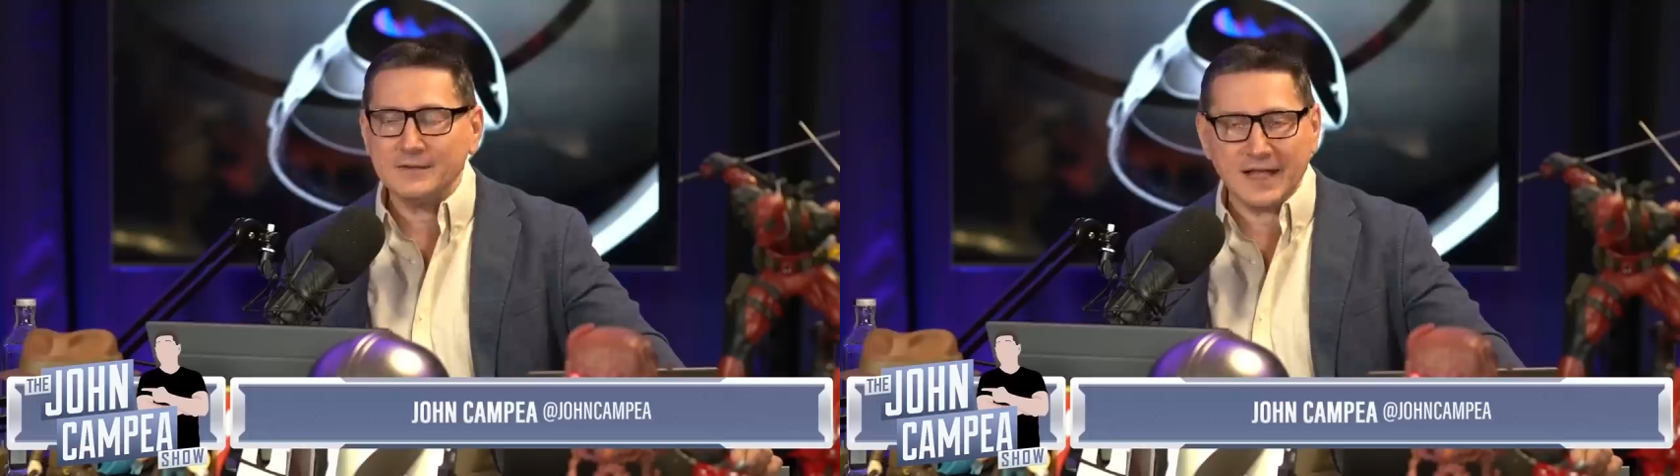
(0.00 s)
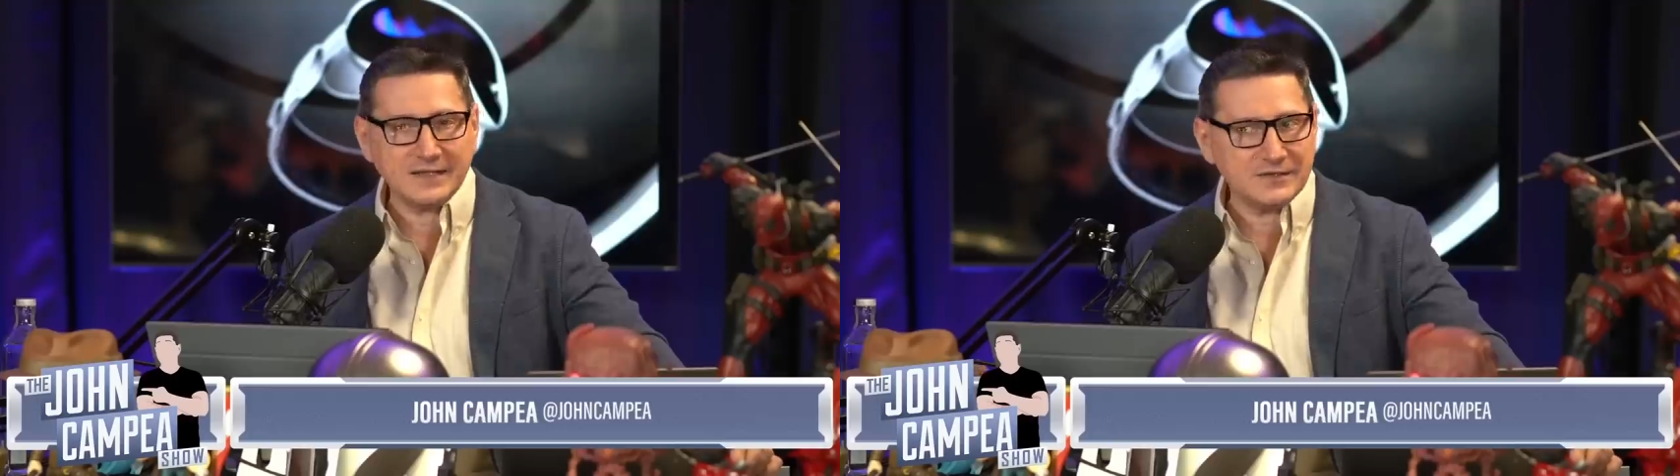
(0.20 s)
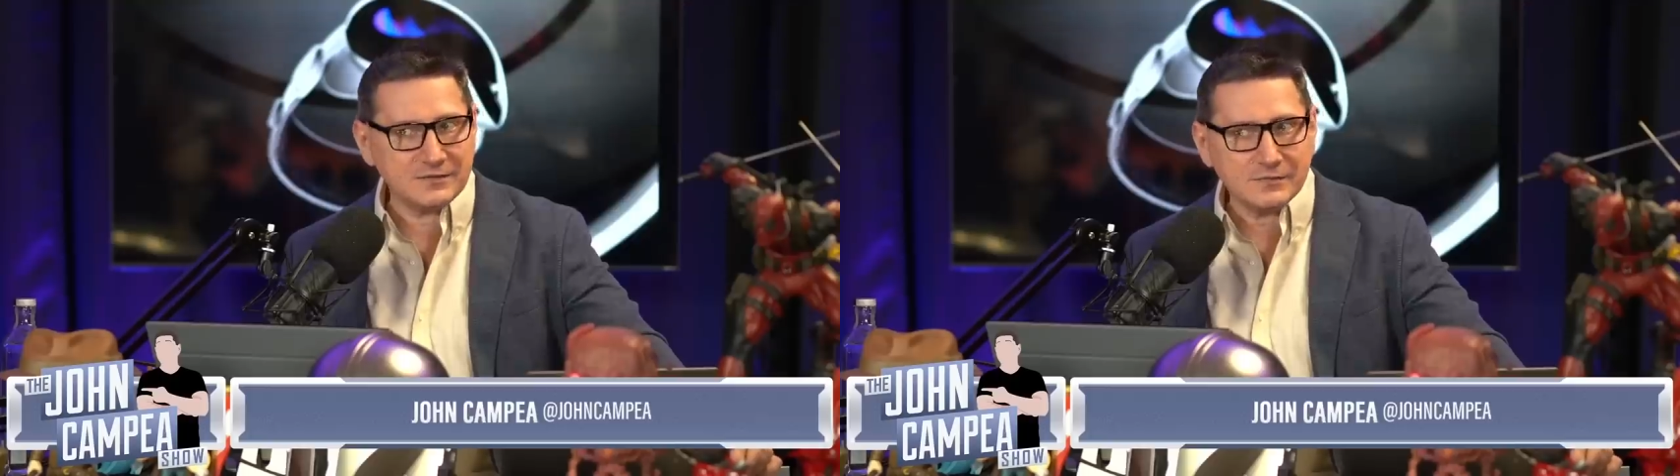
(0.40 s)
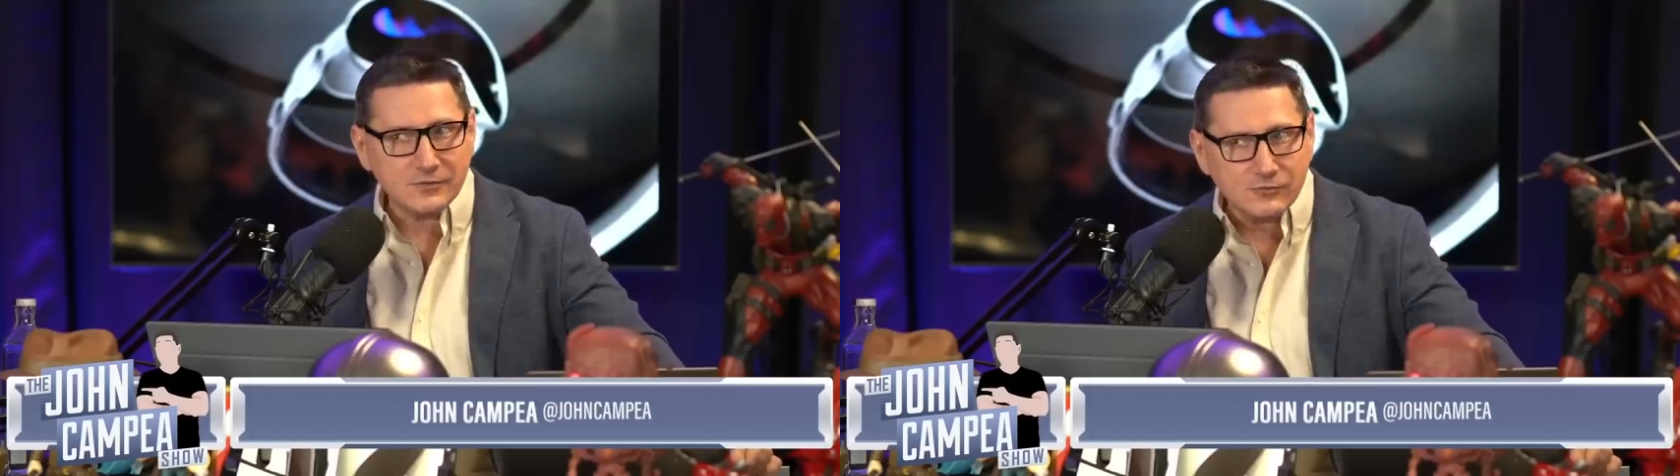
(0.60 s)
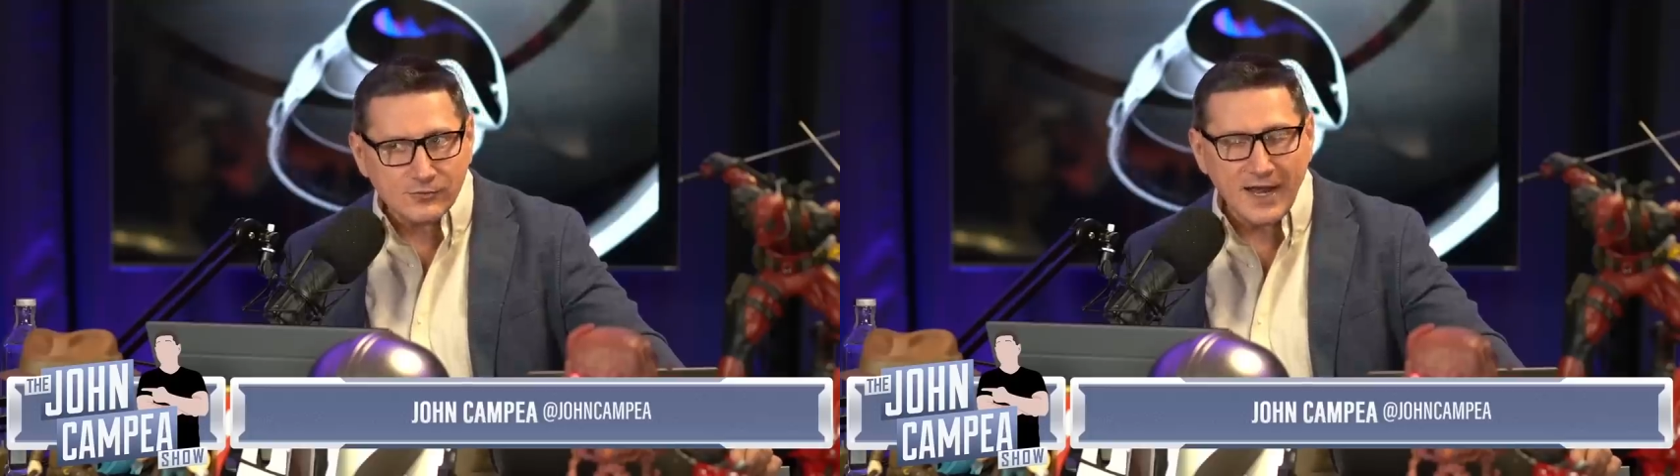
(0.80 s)
that's
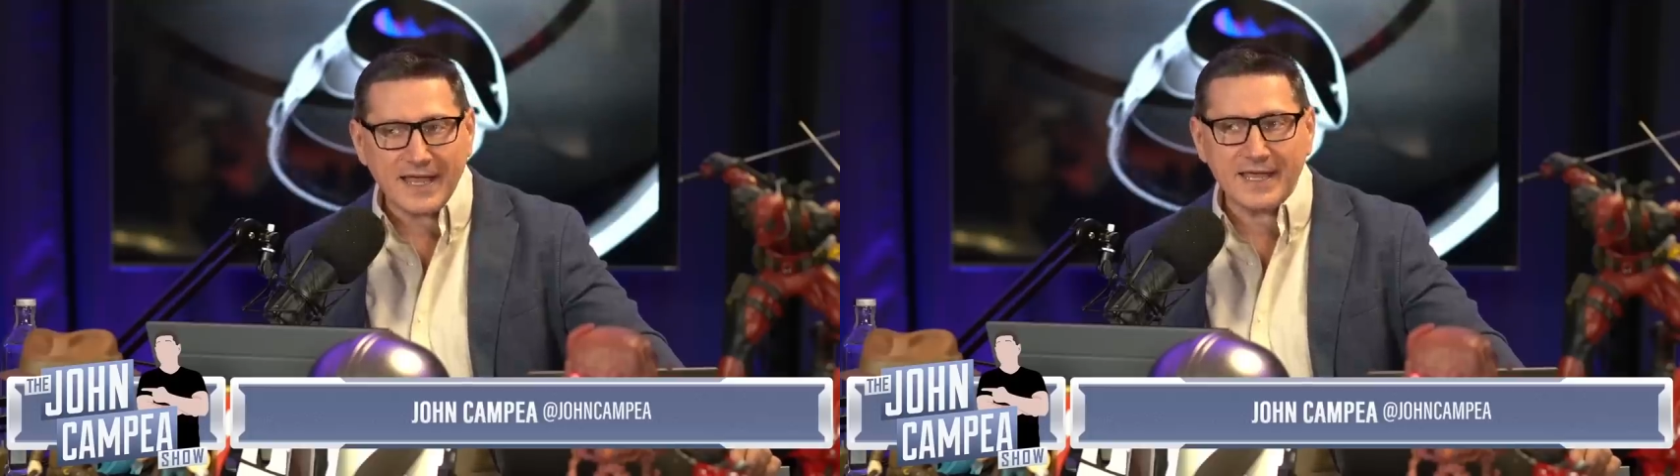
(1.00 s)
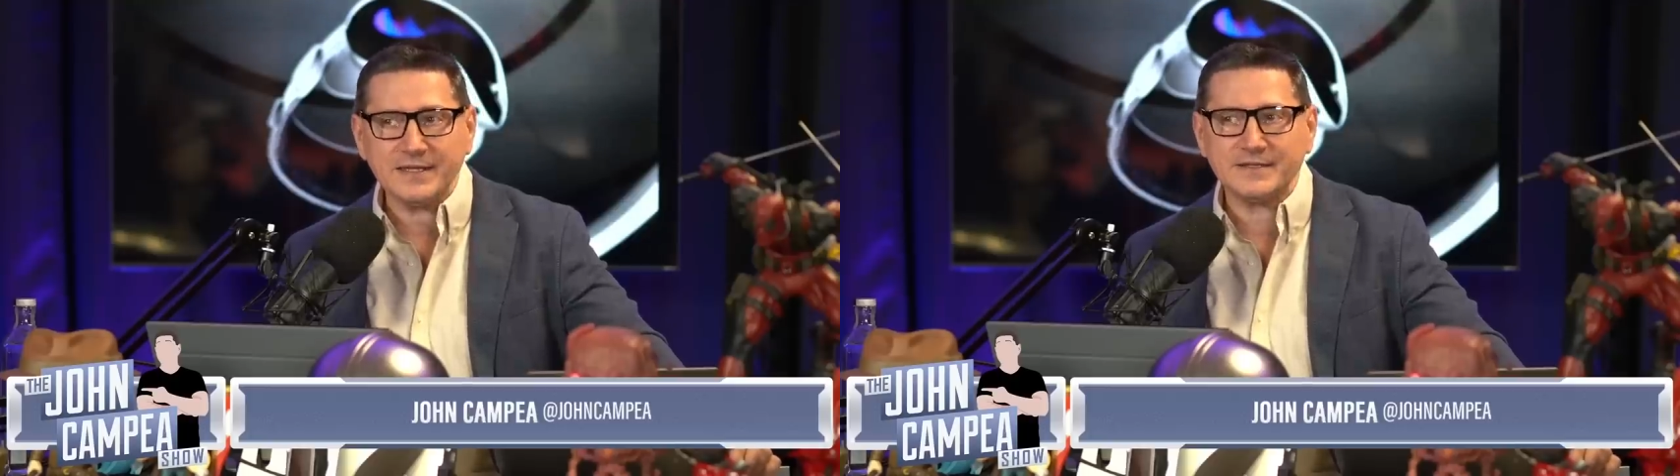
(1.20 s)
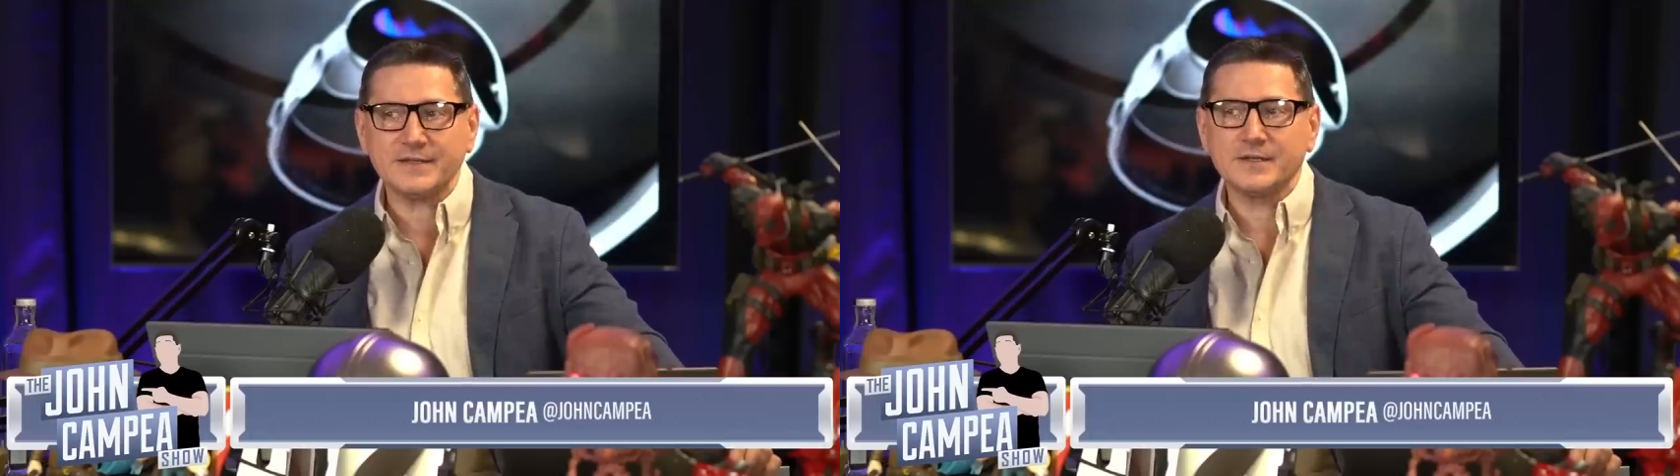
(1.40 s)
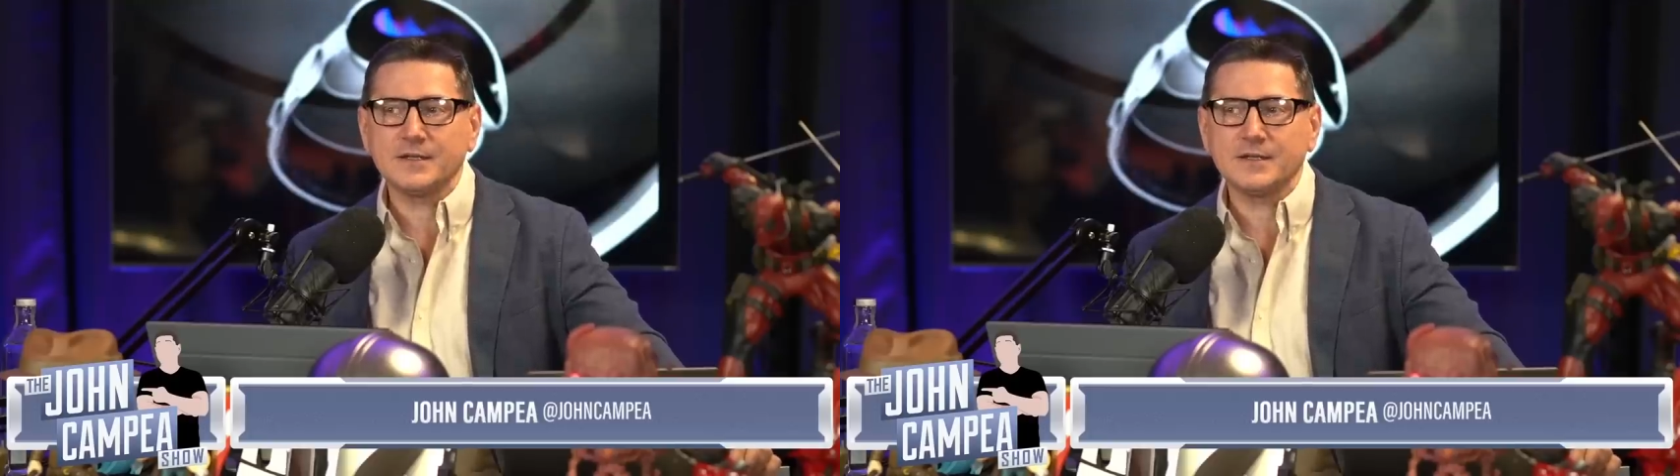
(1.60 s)
great,